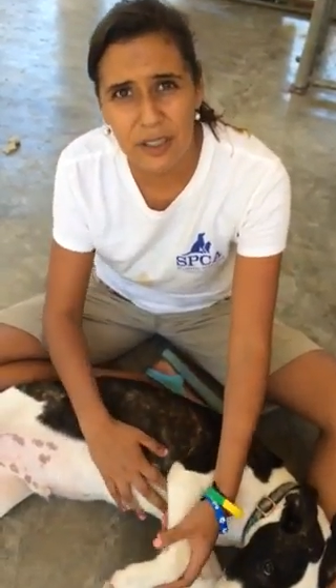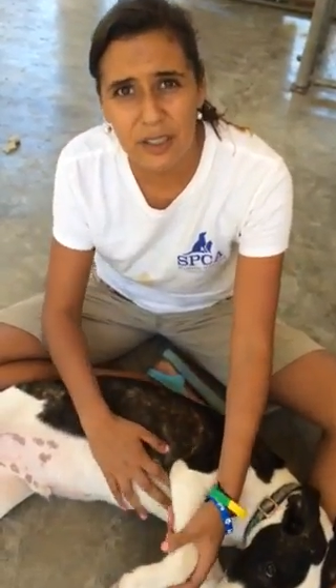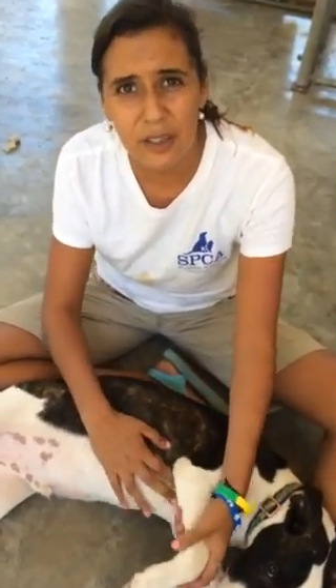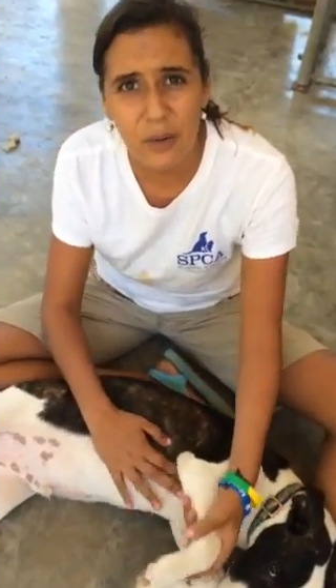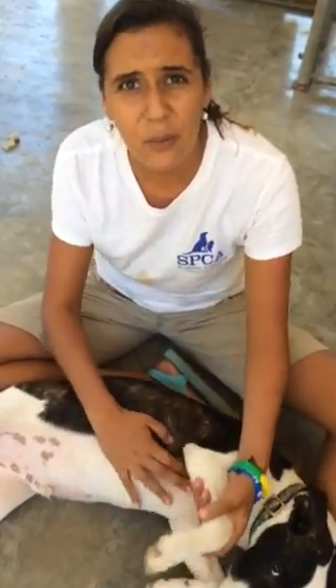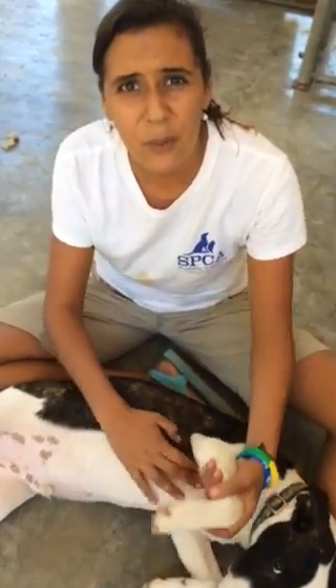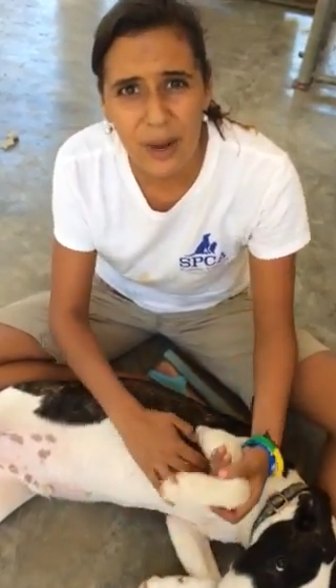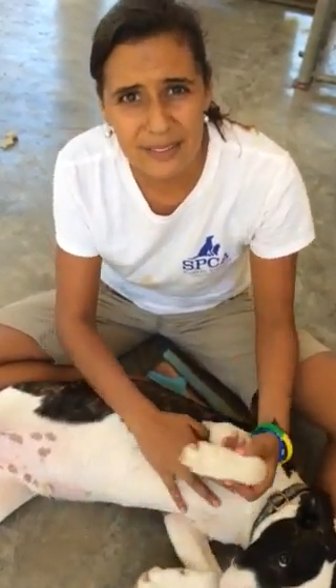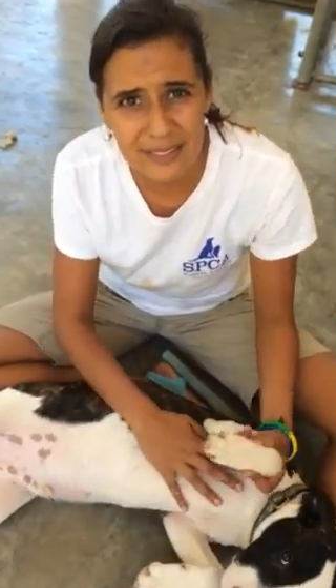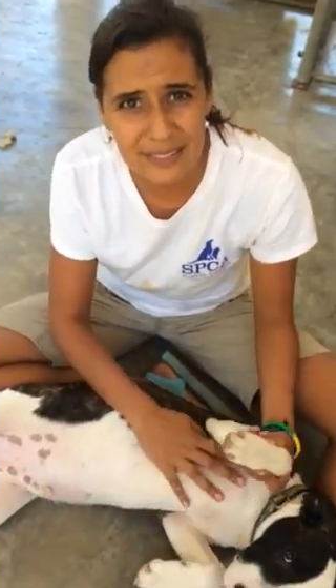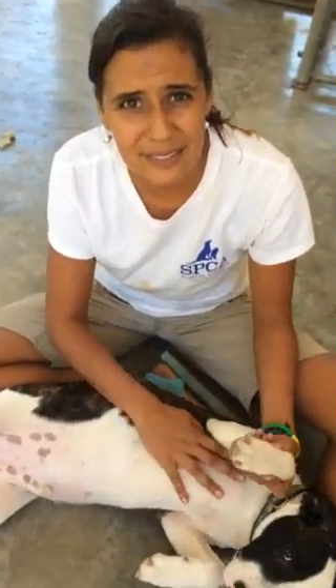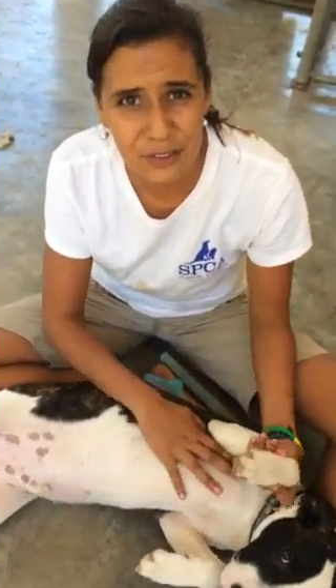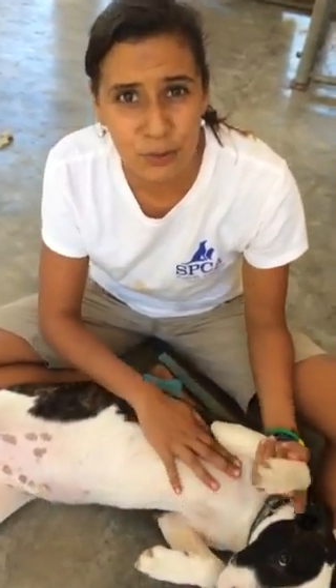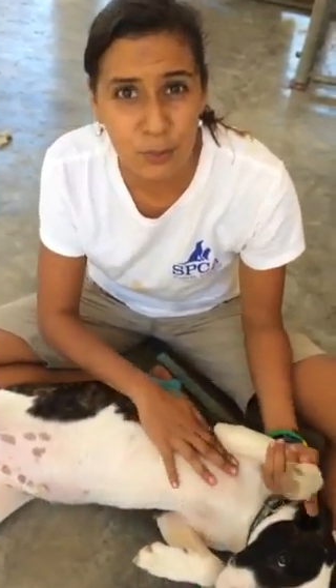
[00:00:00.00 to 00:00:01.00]
here
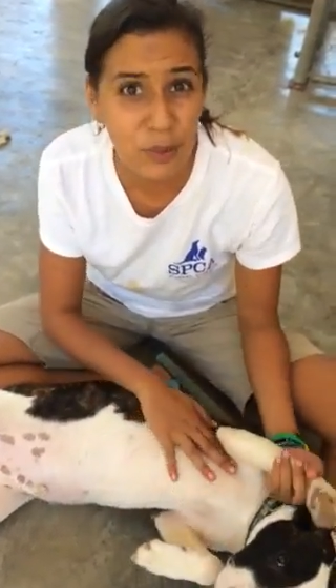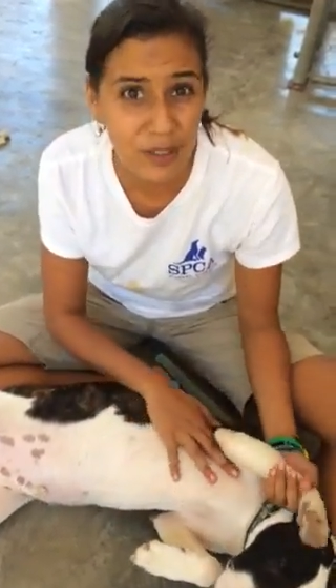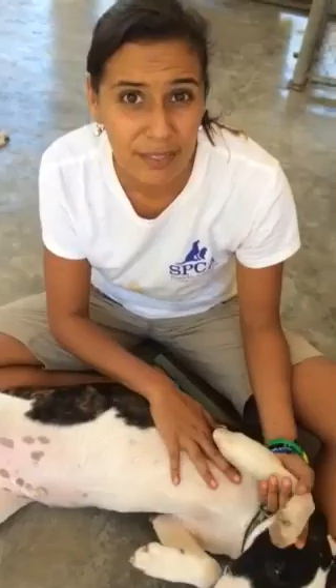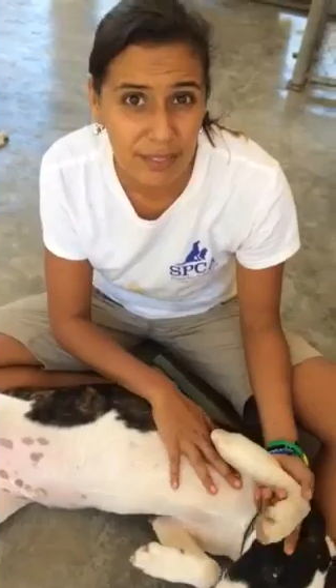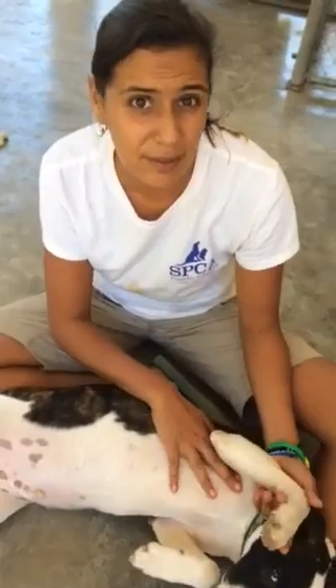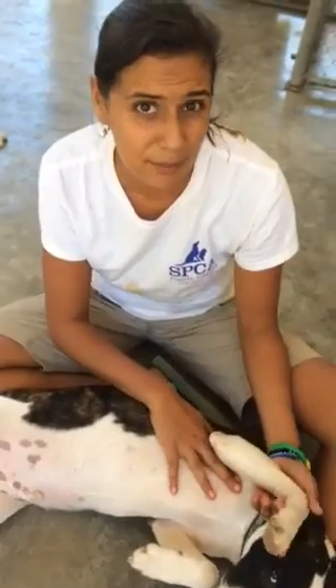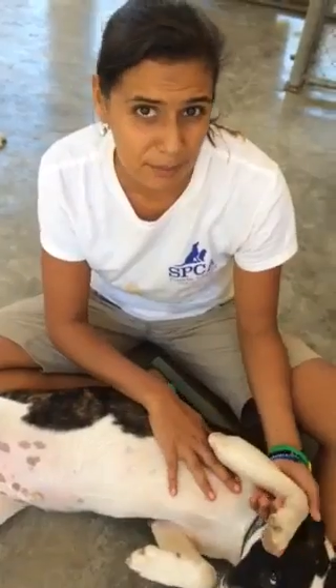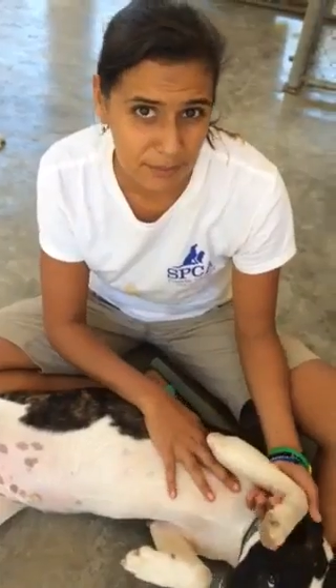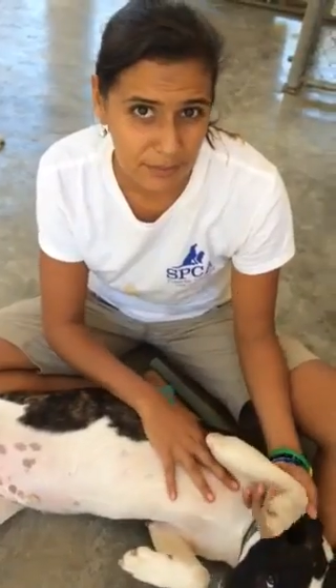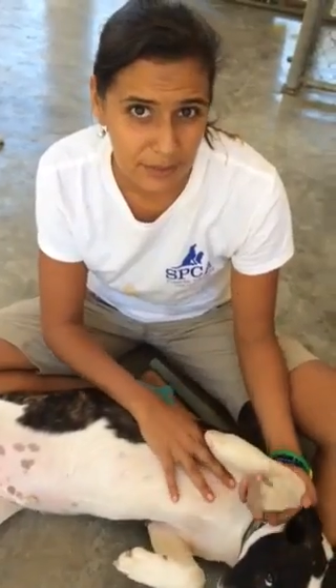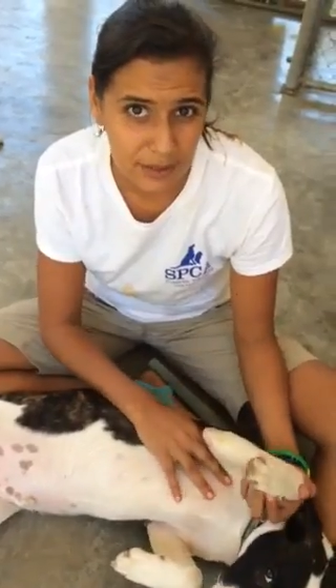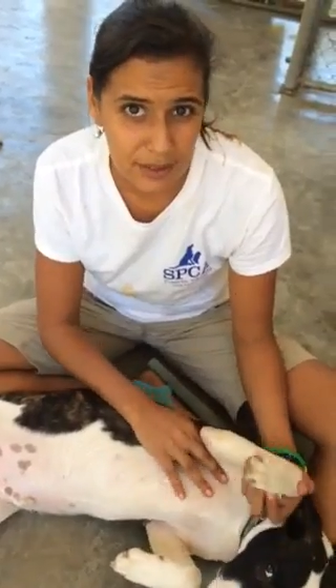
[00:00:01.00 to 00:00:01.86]
wants to breed them.